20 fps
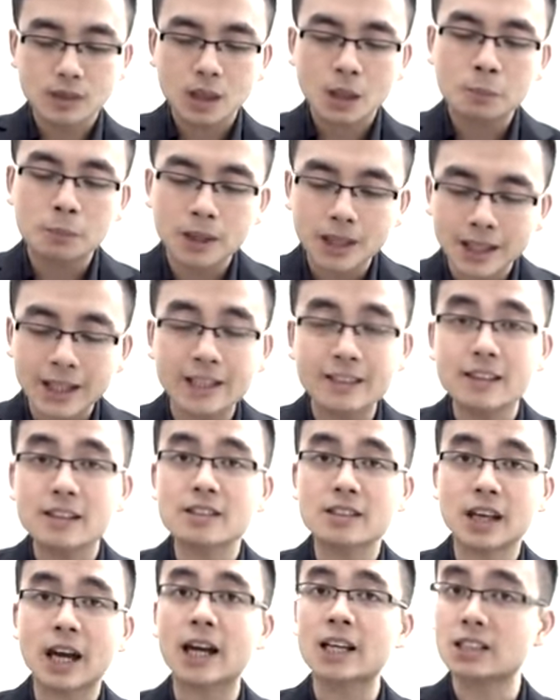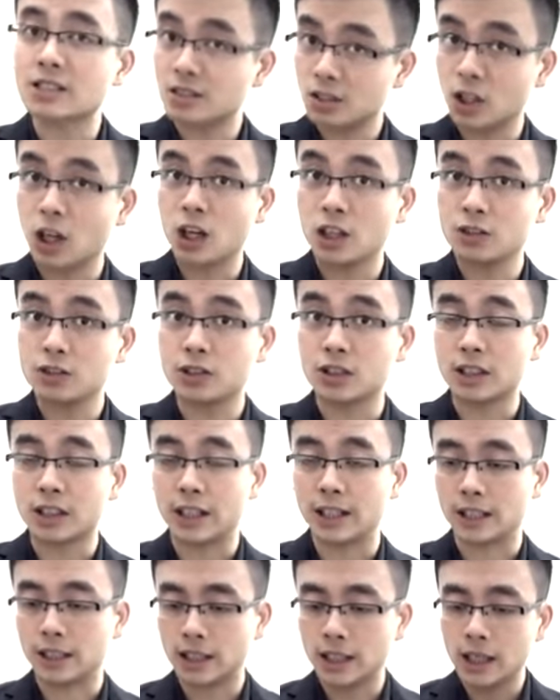But in this case,
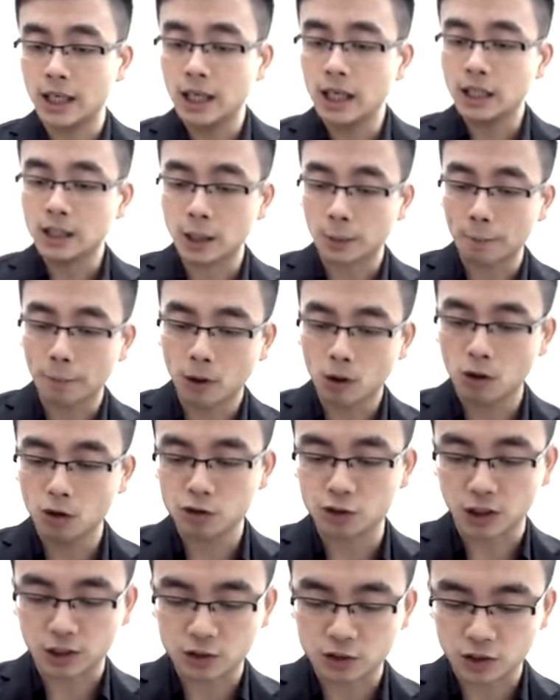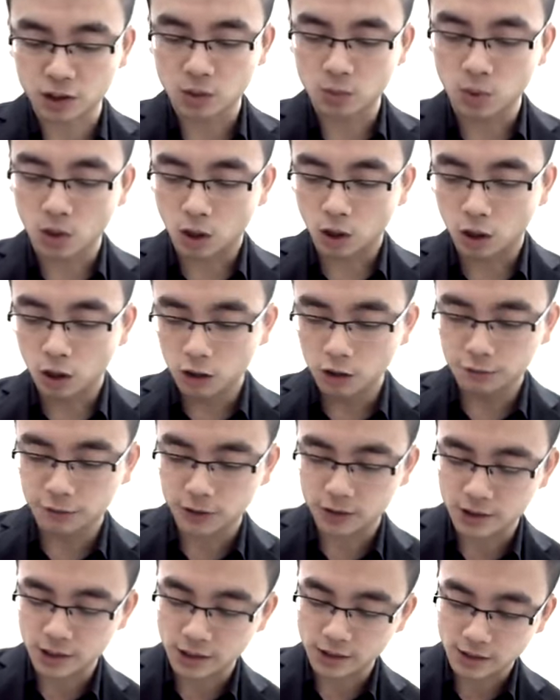certainly, the project two will
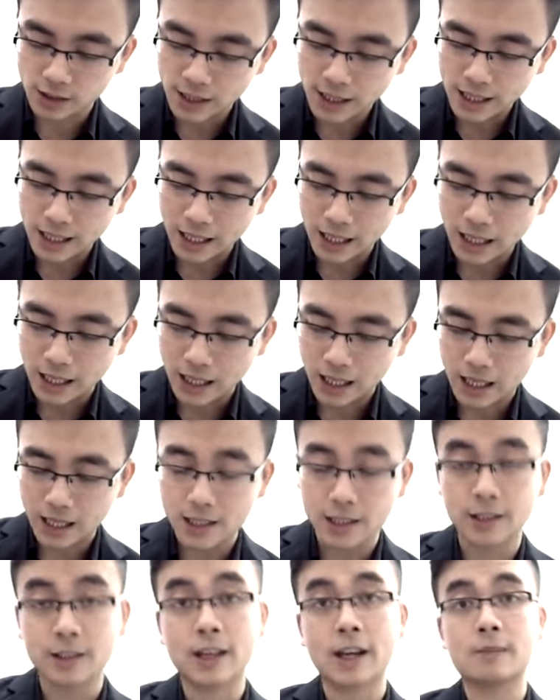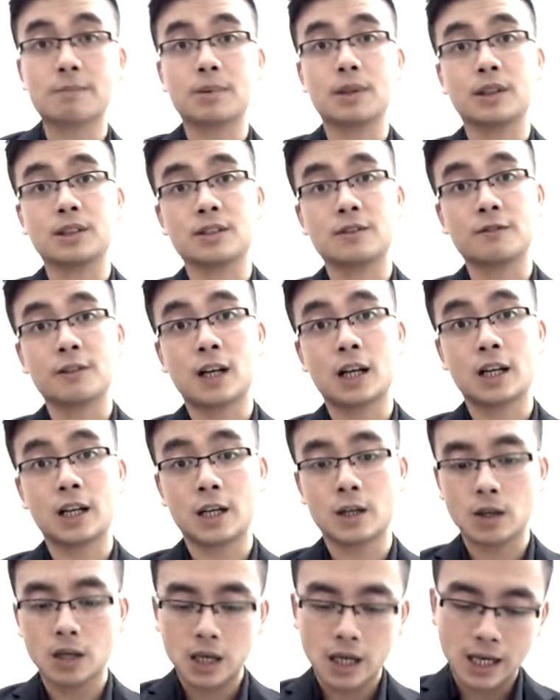offer us a higher net present
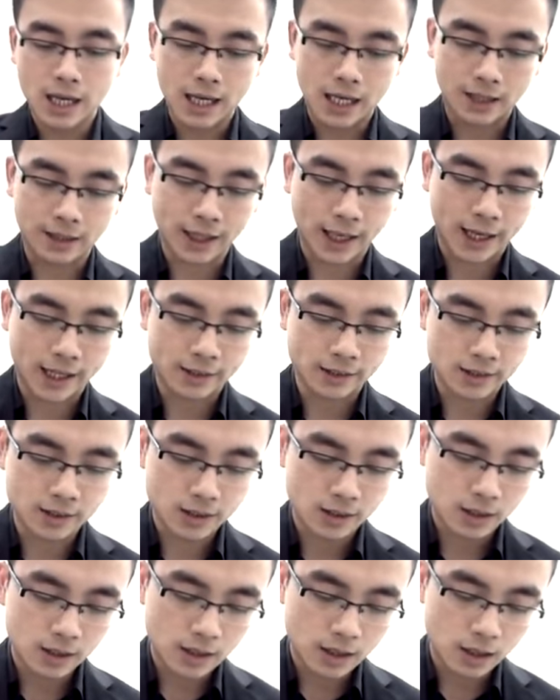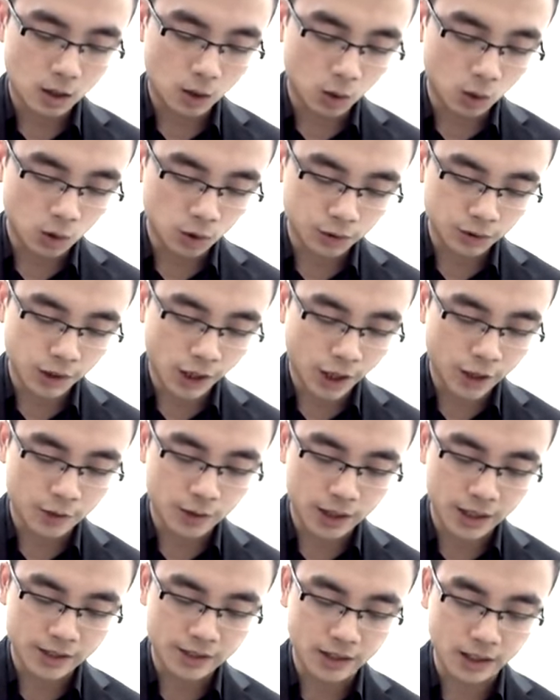value, and hence, although
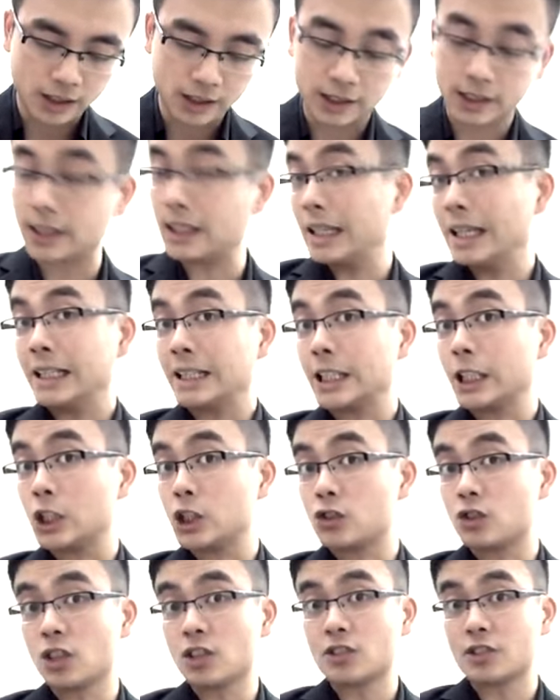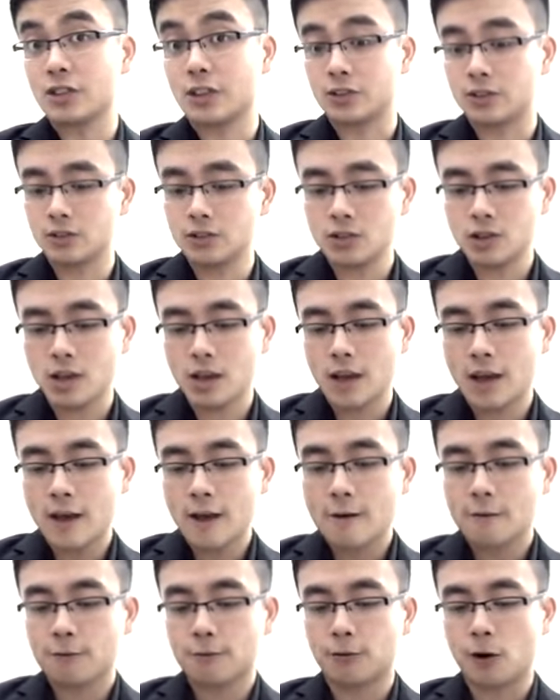it's inconsistent,
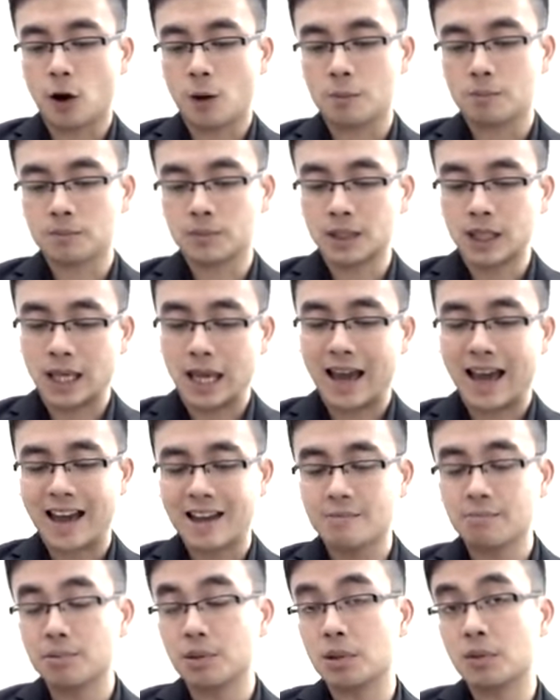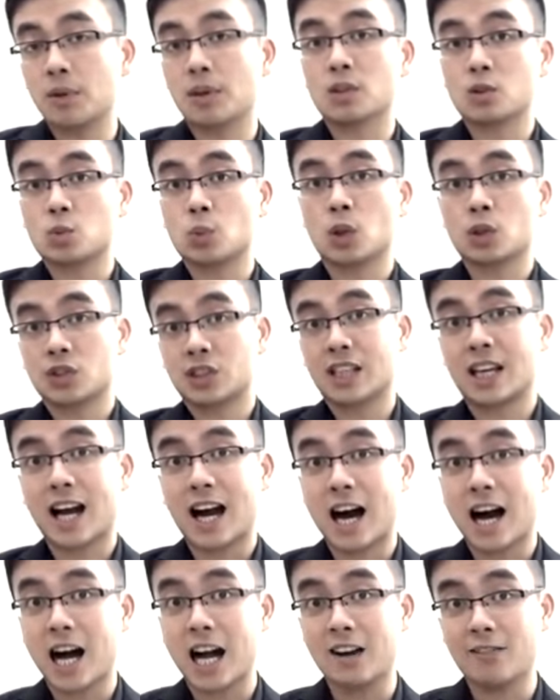from the N P V's was the
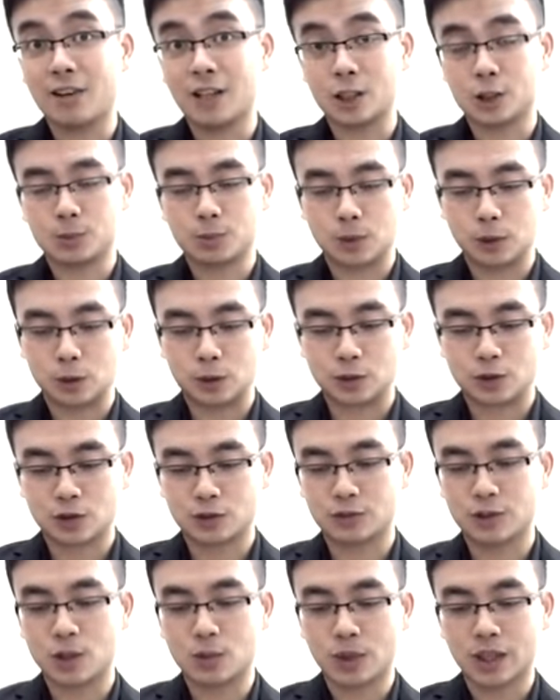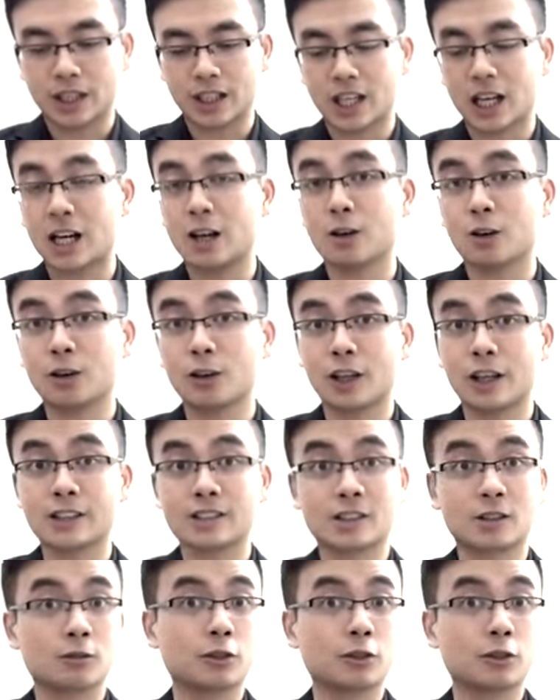I R R's point of view when calculating the